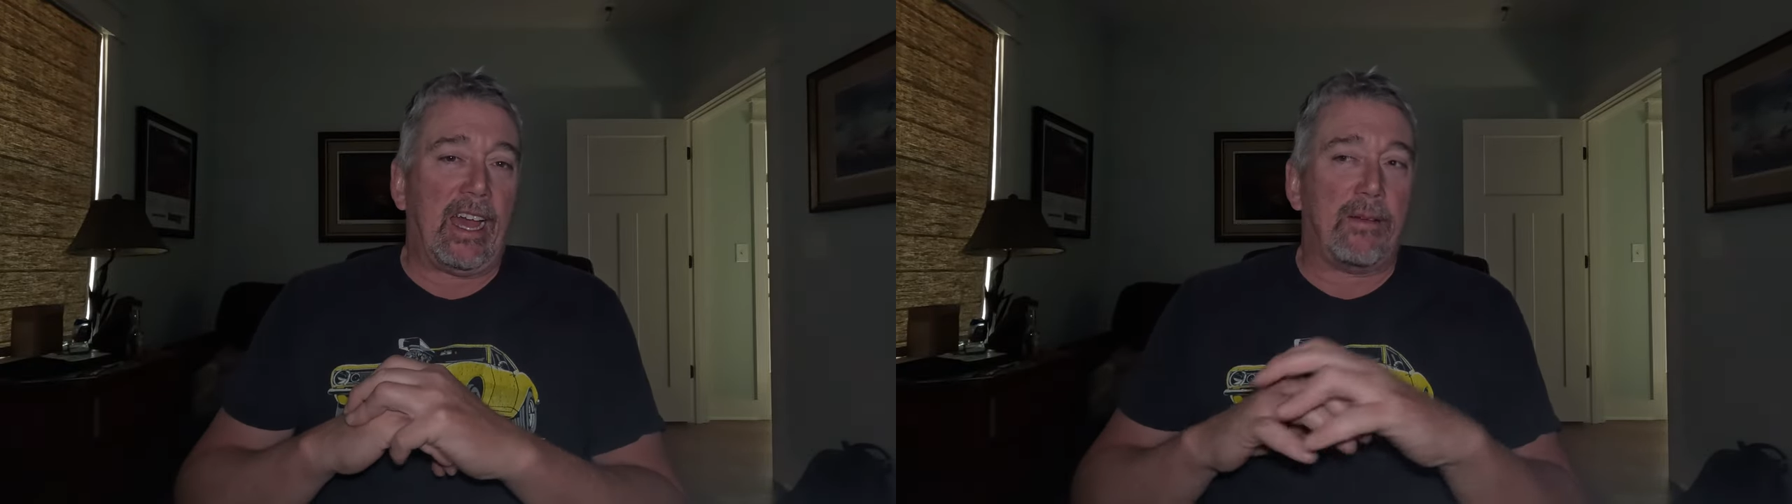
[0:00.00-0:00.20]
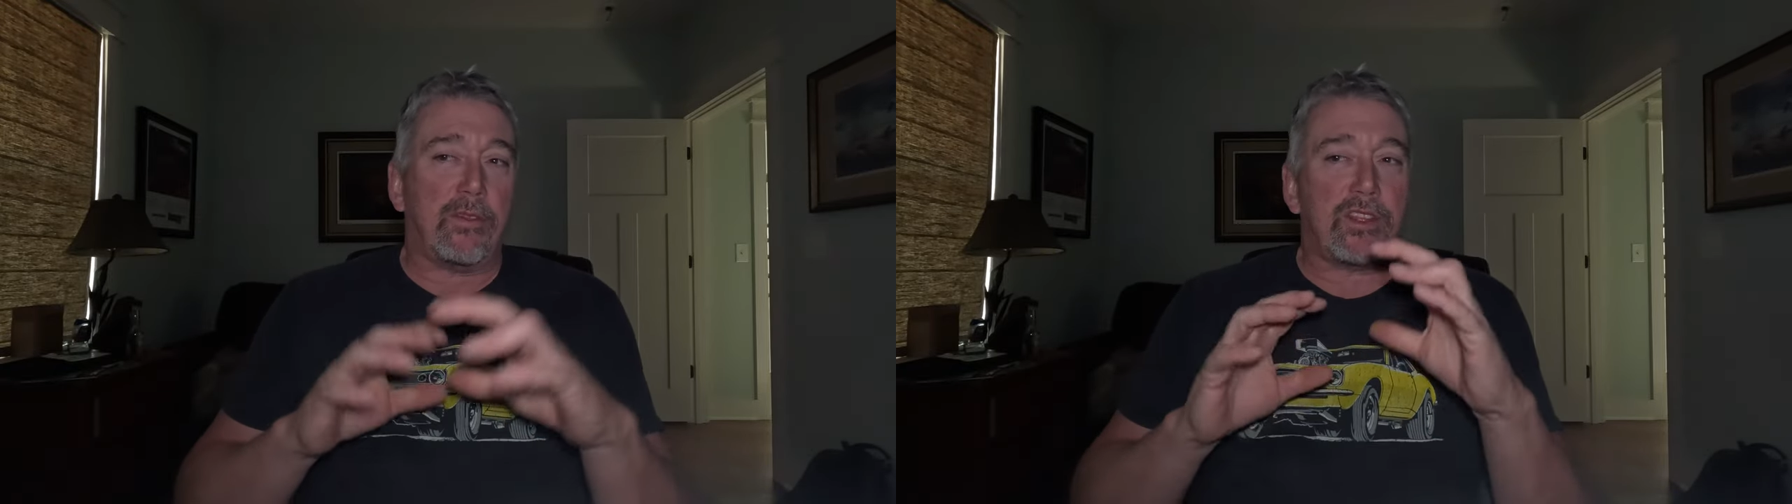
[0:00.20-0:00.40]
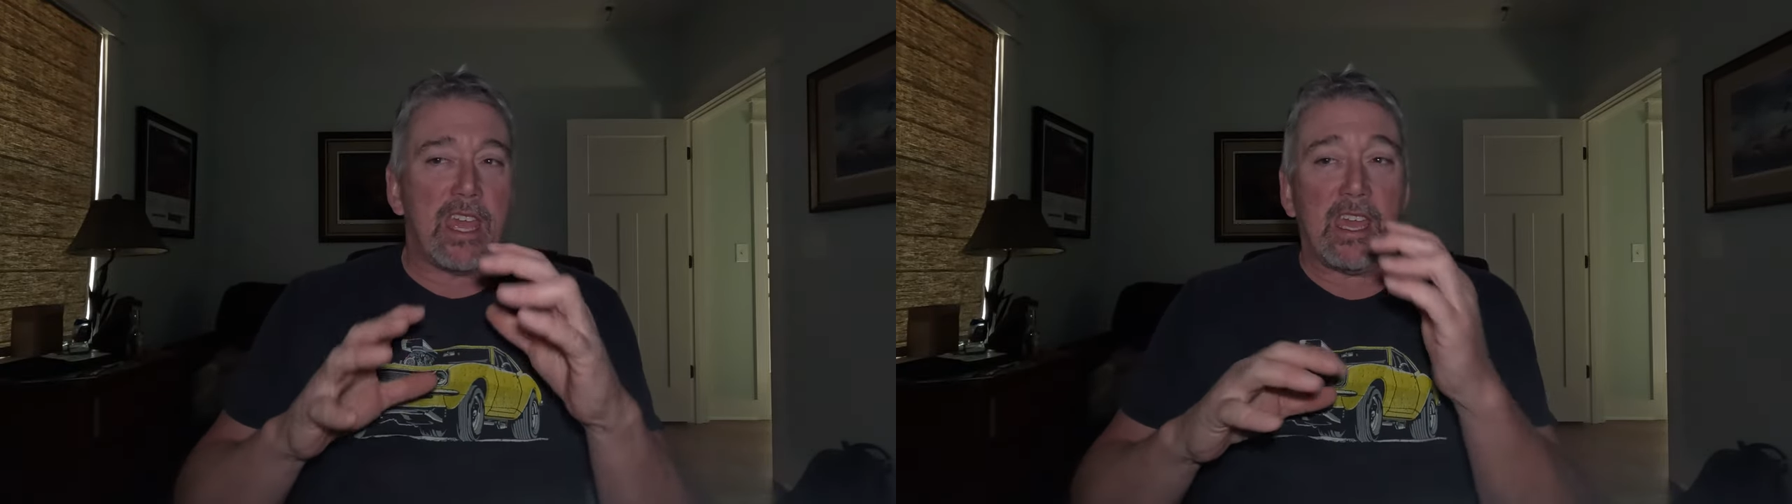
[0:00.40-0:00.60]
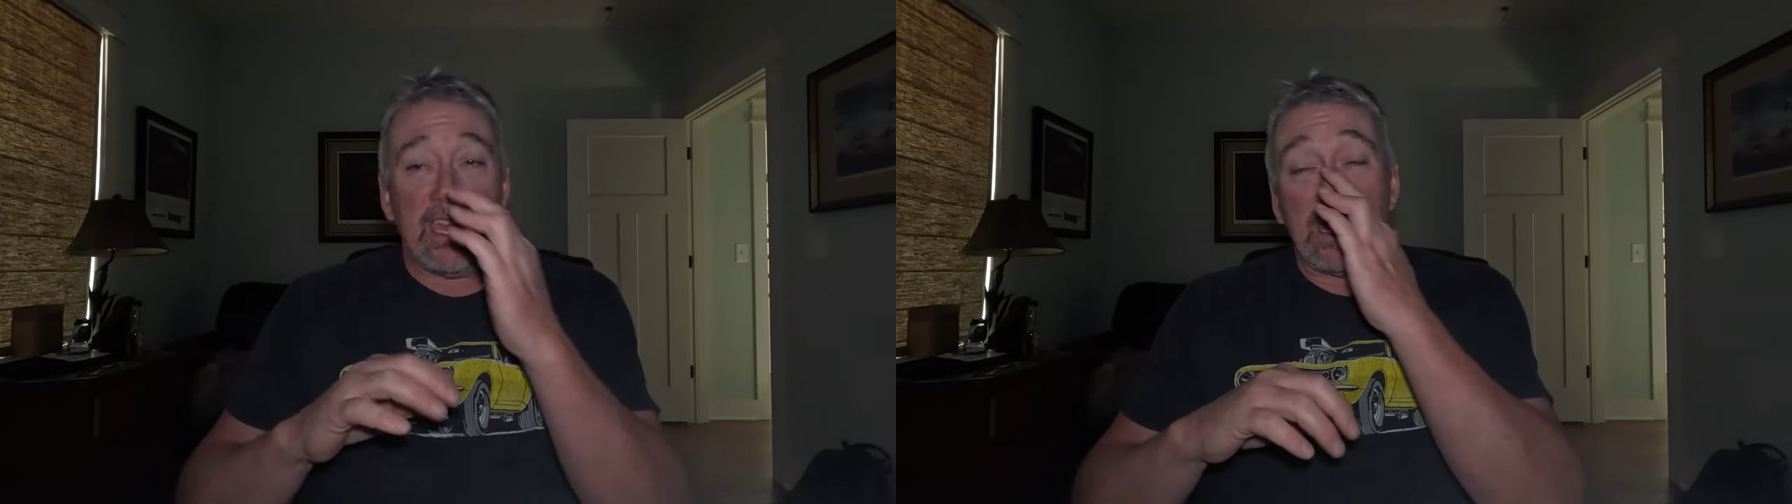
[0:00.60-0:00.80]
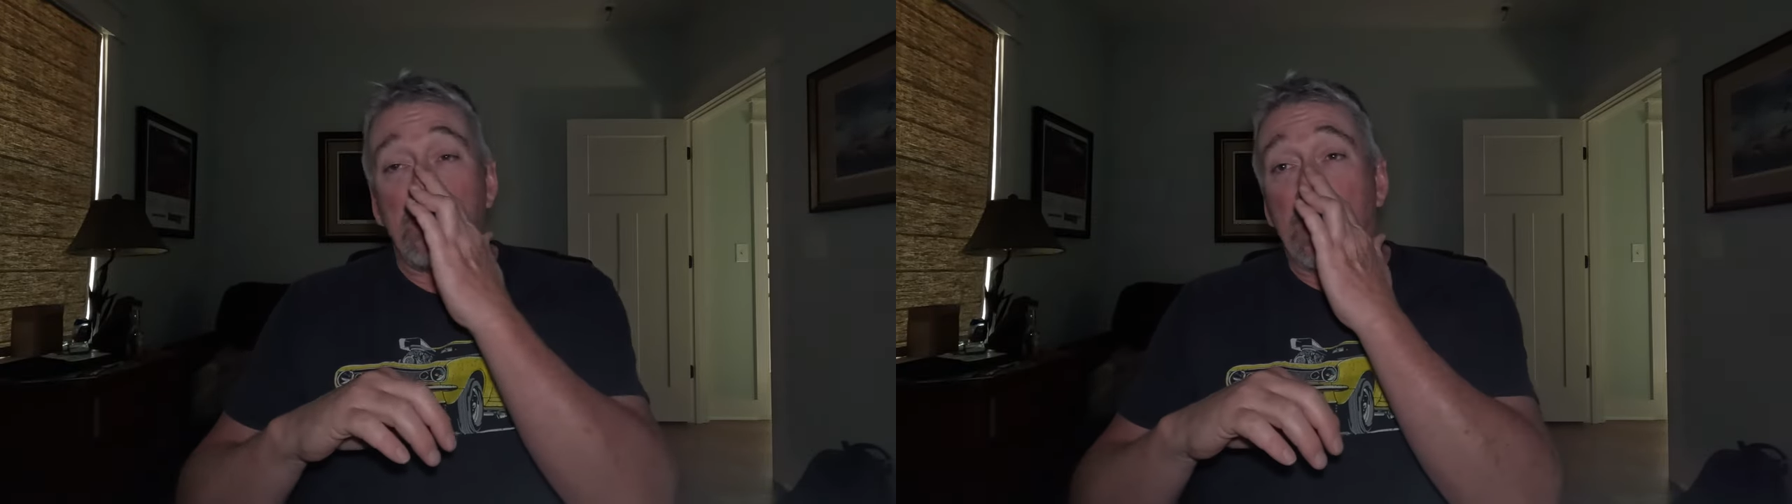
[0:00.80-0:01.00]
I'm
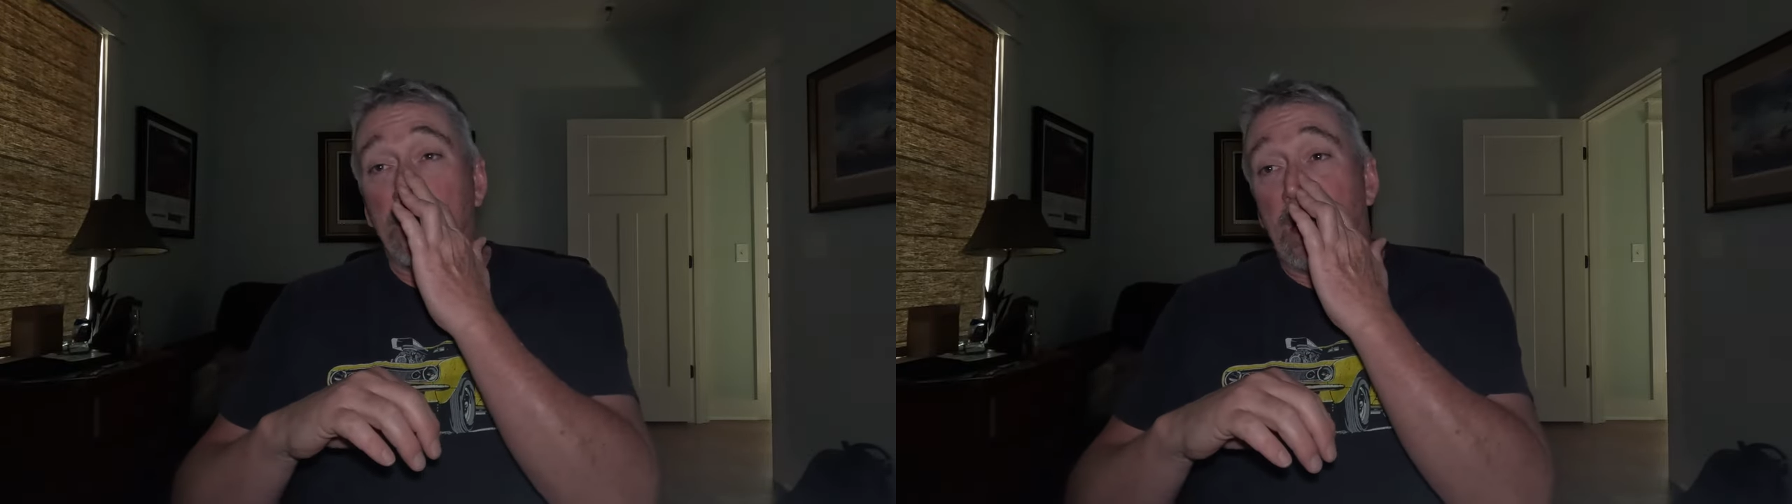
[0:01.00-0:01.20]
thinking about,